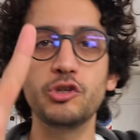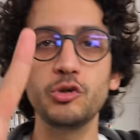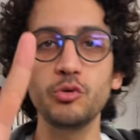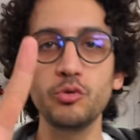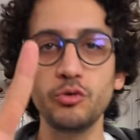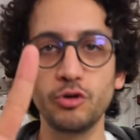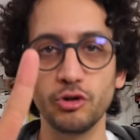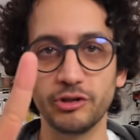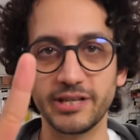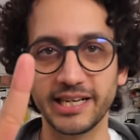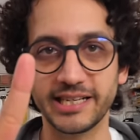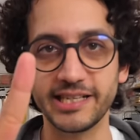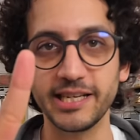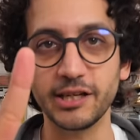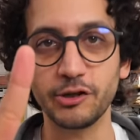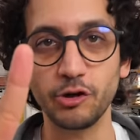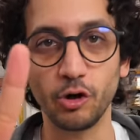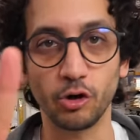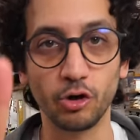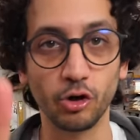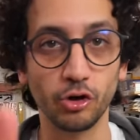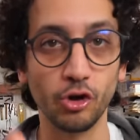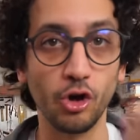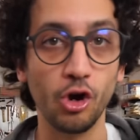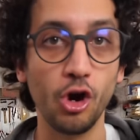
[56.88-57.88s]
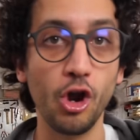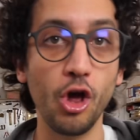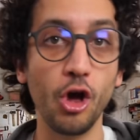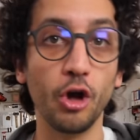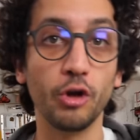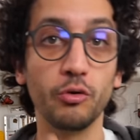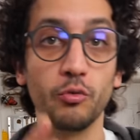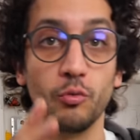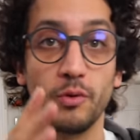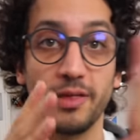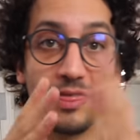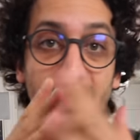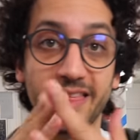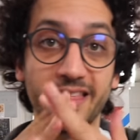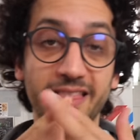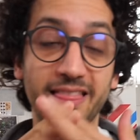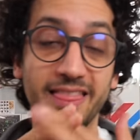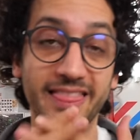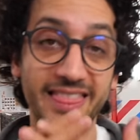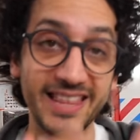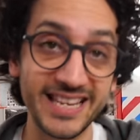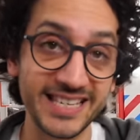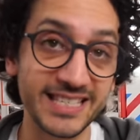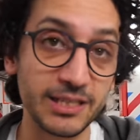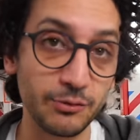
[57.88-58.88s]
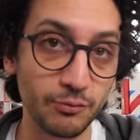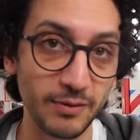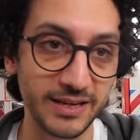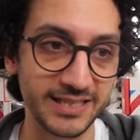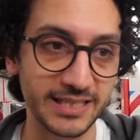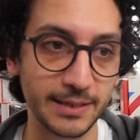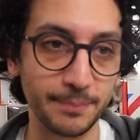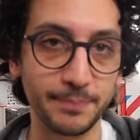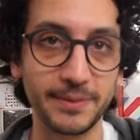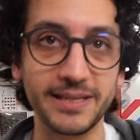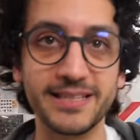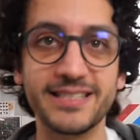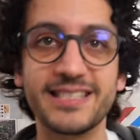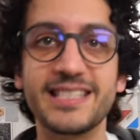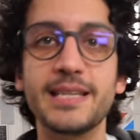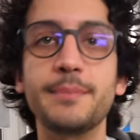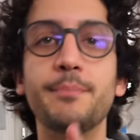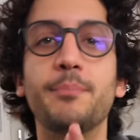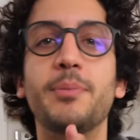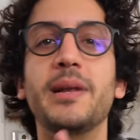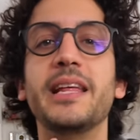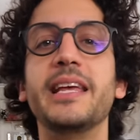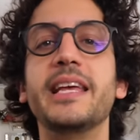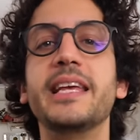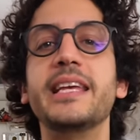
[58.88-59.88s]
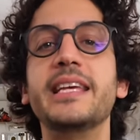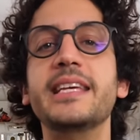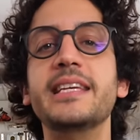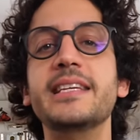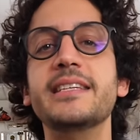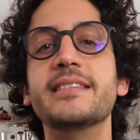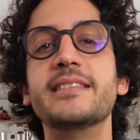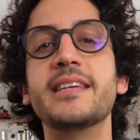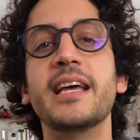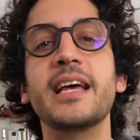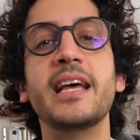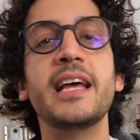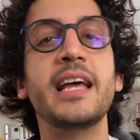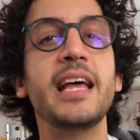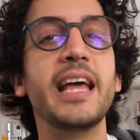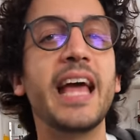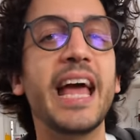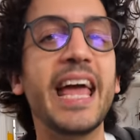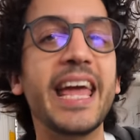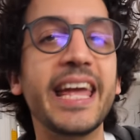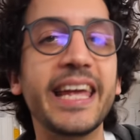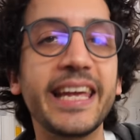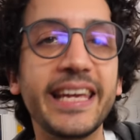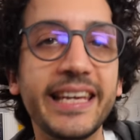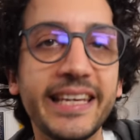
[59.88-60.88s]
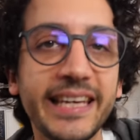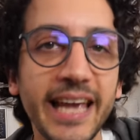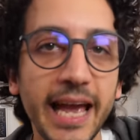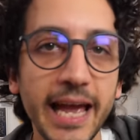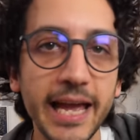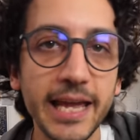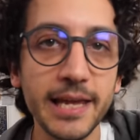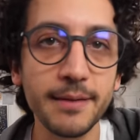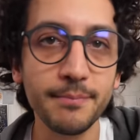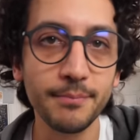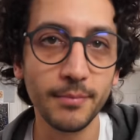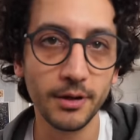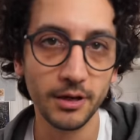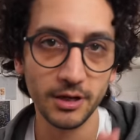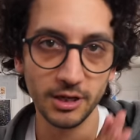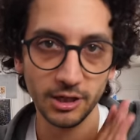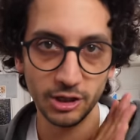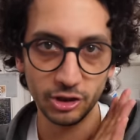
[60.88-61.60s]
two, the technique you're gonna learn within this recipe simply is a game